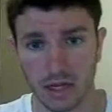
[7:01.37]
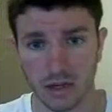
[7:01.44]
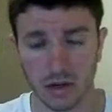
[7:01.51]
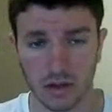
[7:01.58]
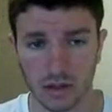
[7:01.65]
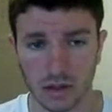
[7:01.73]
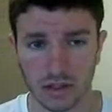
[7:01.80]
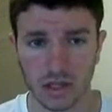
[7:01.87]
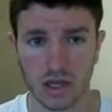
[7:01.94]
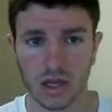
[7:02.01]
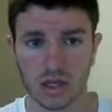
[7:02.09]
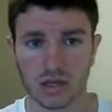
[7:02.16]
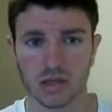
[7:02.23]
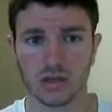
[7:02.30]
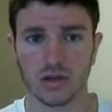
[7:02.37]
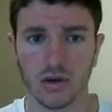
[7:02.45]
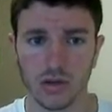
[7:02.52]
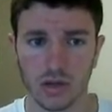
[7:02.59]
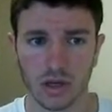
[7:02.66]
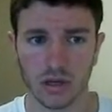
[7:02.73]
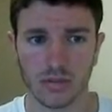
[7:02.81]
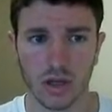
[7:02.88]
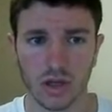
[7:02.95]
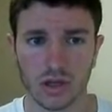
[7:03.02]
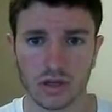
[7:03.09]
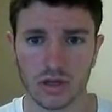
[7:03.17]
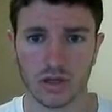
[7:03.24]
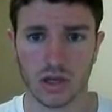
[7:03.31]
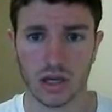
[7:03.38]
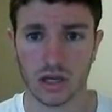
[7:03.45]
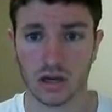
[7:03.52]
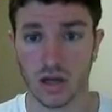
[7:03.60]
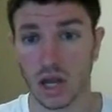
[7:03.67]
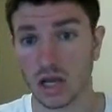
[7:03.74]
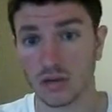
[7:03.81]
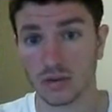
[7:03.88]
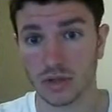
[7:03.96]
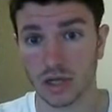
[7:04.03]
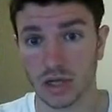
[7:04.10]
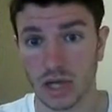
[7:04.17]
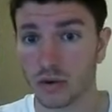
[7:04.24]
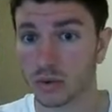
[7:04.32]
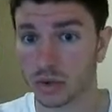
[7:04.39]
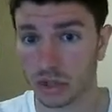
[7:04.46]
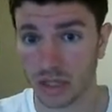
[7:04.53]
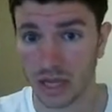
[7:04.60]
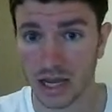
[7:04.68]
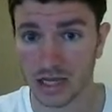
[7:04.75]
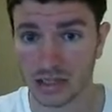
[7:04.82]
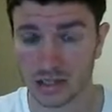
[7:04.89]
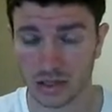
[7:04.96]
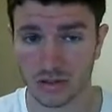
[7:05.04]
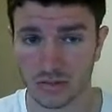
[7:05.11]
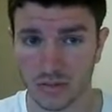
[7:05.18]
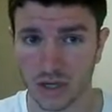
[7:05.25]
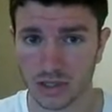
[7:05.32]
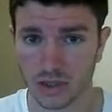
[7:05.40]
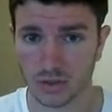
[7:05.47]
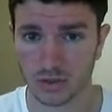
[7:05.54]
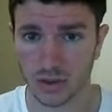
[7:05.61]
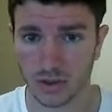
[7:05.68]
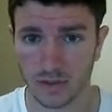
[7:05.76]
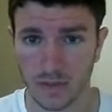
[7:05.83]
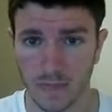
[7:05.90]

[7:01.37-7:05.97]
my knowledge to know them so that I don't get outclassed, as you will.